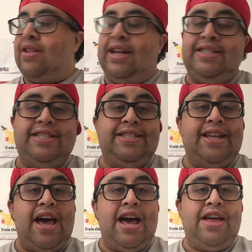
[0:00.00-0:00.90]
This is
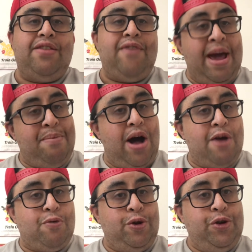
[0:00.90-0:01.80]
the
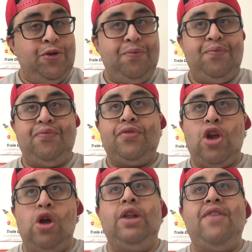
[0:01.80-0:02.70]
vampire route,
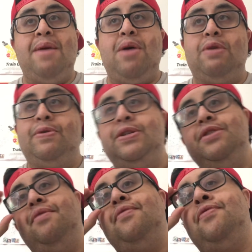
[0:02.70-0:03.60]
early vampire route.